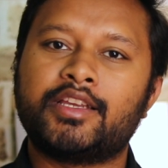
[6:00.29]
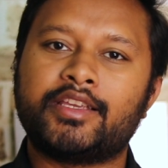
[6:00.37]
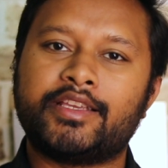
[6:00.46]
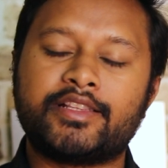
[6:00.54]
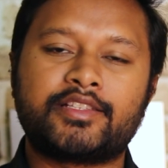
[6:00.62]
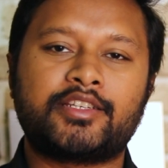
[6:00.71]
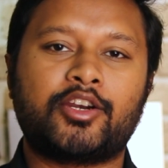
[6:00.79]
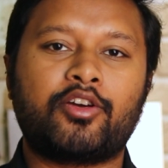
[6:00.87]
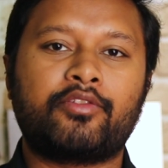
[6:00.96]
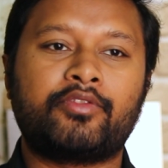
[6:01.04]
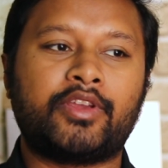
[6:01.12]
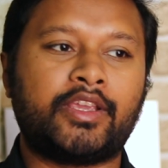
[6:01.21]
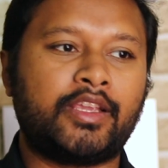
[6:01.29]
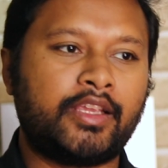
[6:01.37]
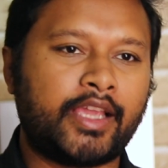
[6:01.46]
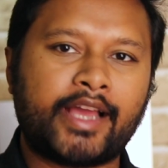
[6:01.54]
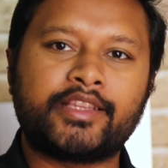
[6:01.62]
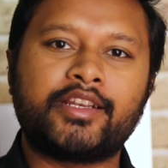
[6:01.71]
Instead of
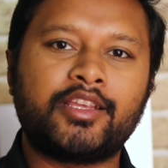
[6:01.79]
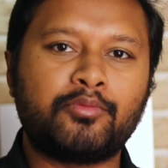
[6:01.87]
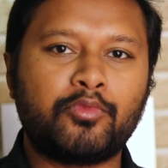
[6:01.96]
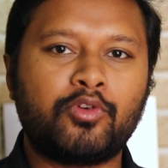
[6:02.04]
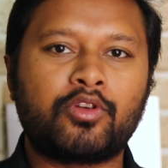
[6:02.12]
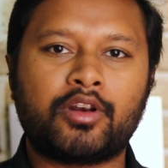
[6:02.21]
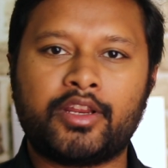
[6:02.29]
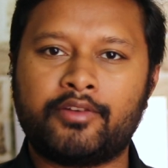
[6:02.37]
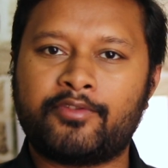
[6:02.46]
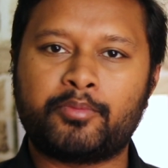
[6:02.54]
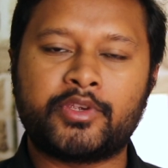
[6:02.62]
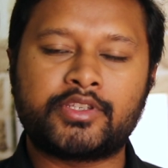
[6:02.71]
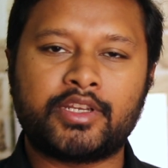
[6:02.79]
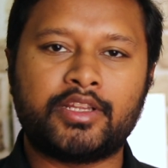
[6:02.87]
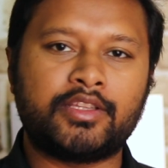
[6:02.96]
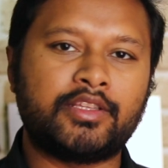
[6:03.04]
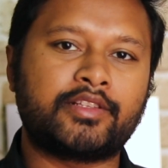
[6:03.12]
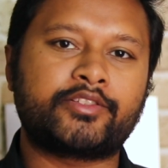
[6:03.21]
gathering more information,
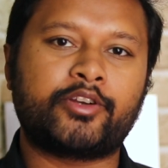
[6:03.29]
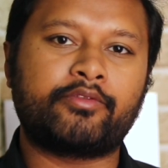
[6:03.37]
instead